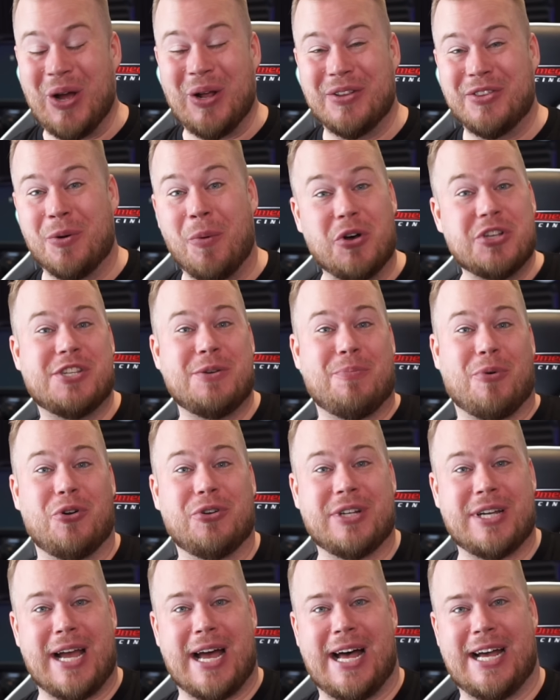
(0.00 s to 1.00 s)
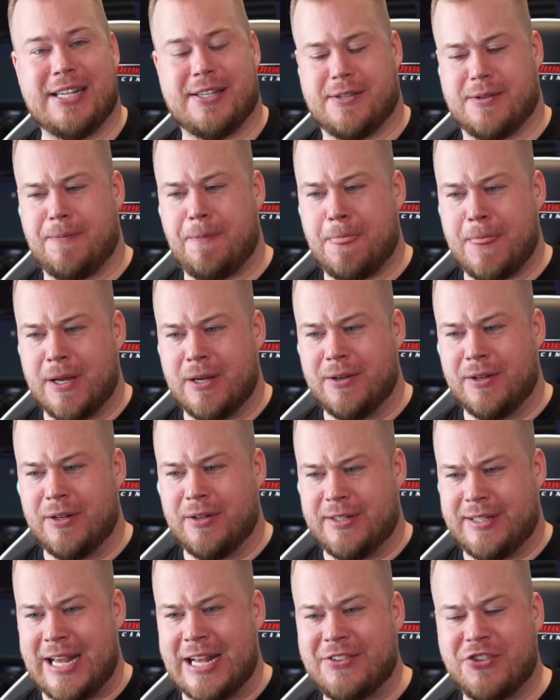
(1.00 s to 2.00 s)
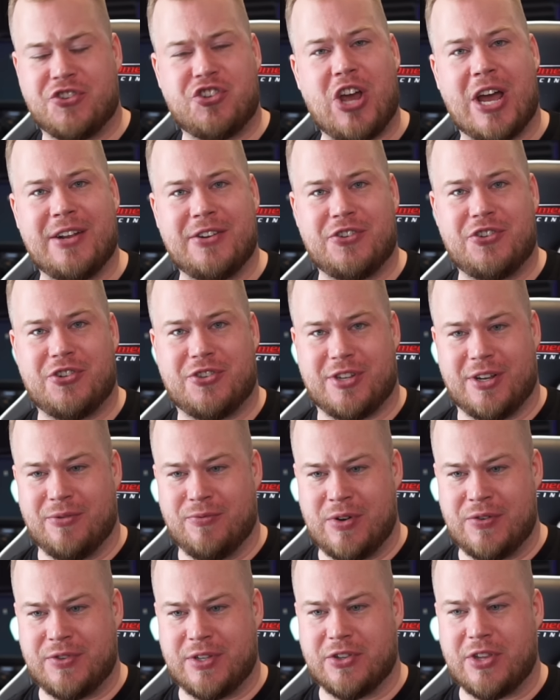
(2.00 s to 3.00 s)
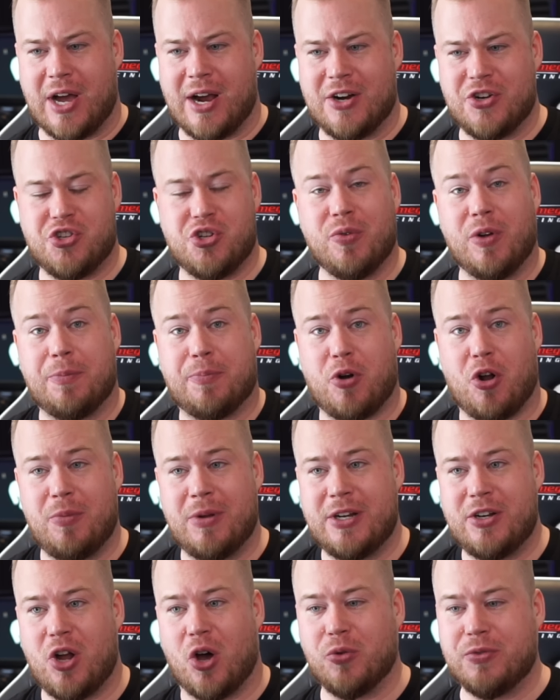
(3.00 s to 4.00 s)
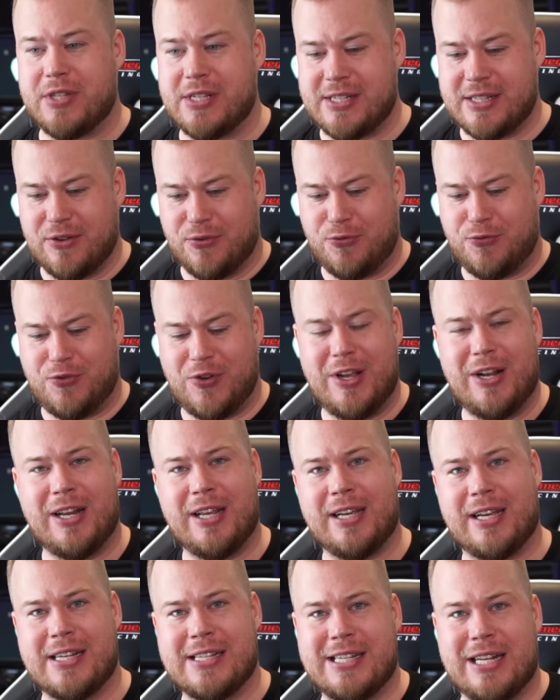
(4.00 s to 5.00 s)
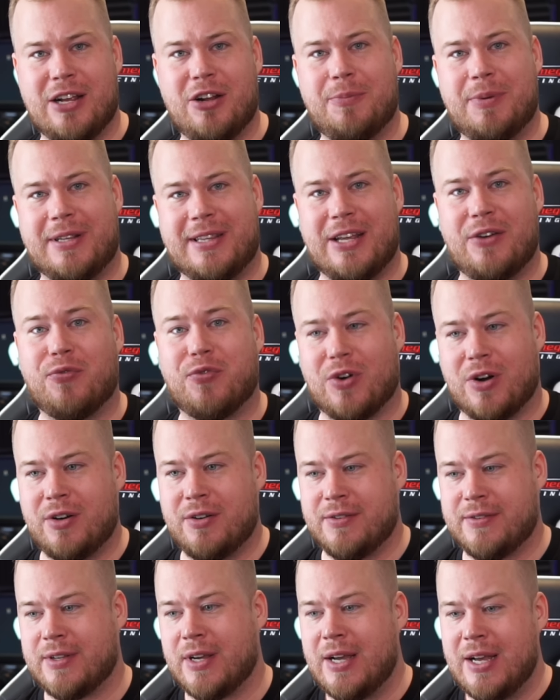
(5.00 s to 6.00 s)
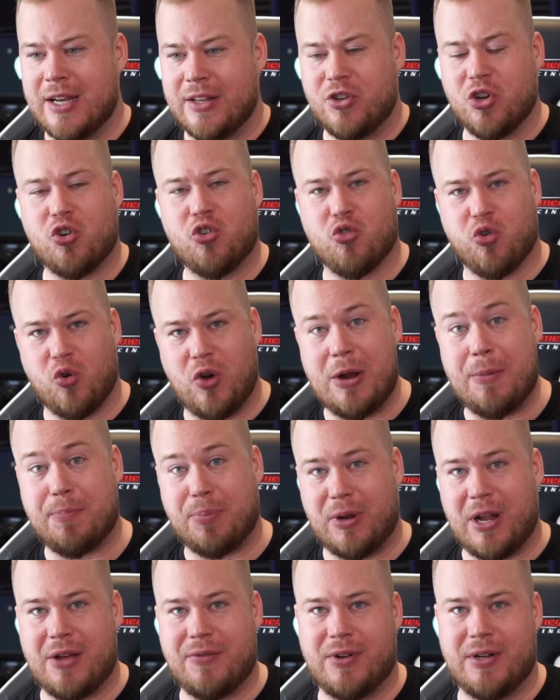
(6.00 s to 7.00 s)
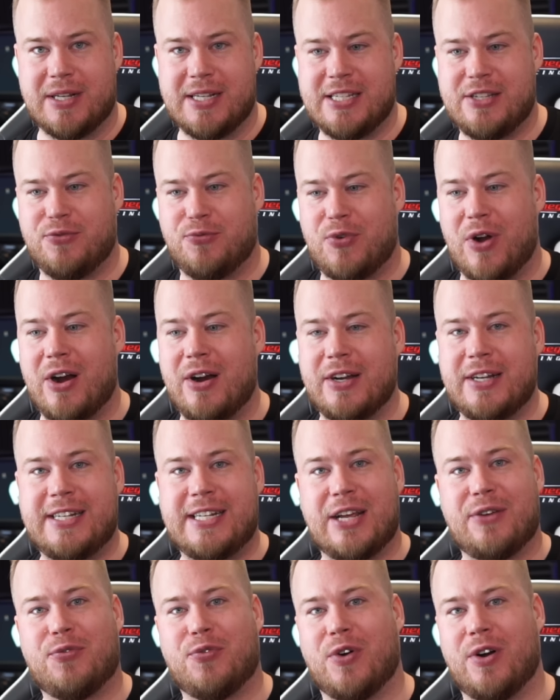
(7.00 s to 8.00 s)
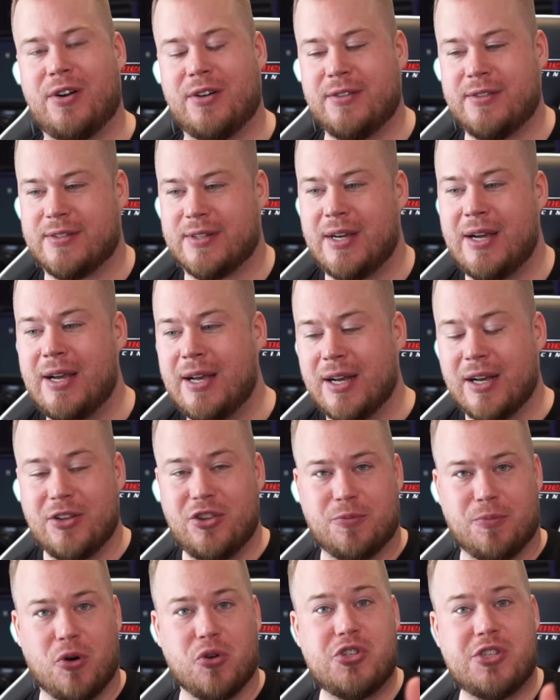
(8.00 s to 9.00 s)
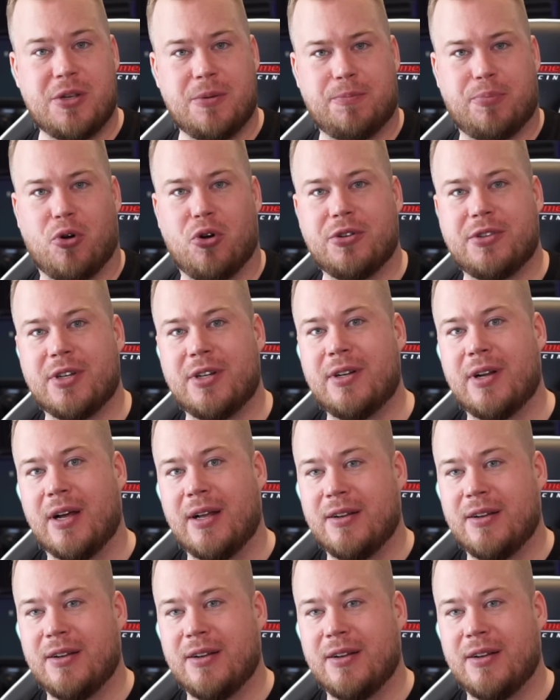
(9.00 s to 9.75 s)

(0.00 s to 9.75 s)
The most important, guys, that's changed with the tires. You will probably notice the feeling is a little bit different. The grip level is very different. The most important,